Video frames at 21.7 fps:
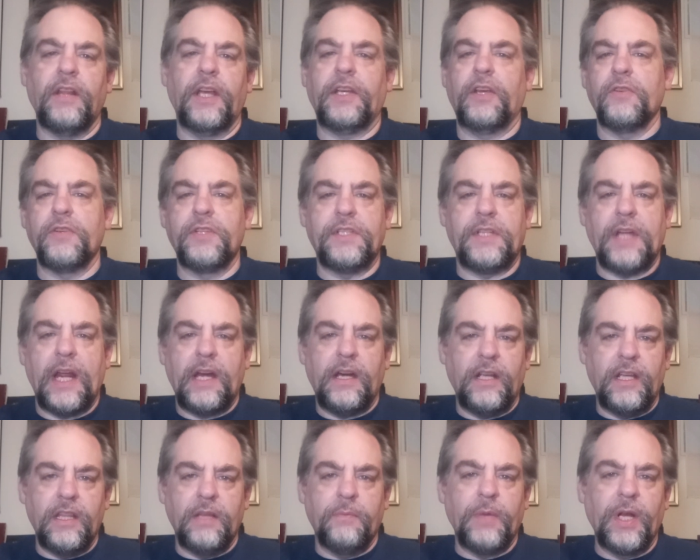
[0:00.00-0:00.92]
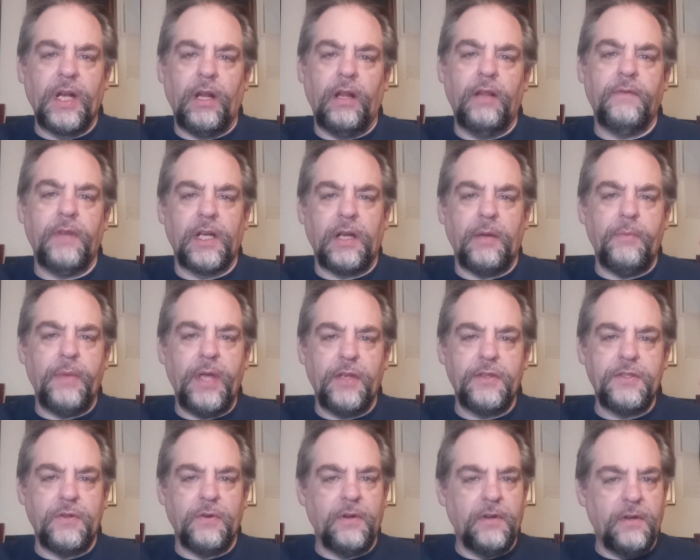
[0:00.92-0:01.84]
like you're standing in the middle of like a
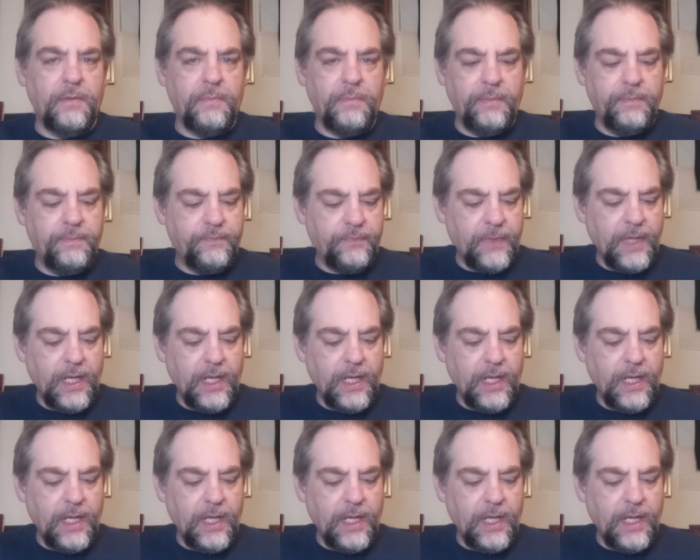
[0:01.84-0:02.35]
maelstrom.